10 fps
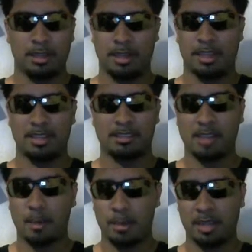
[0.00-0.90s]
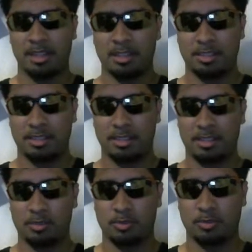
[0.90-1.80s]
his summoning condition
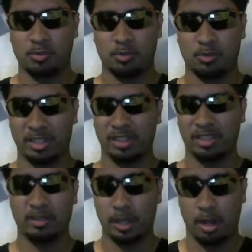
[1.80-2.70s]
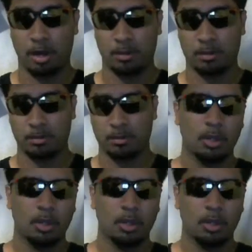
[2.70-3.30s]
is really, really hard.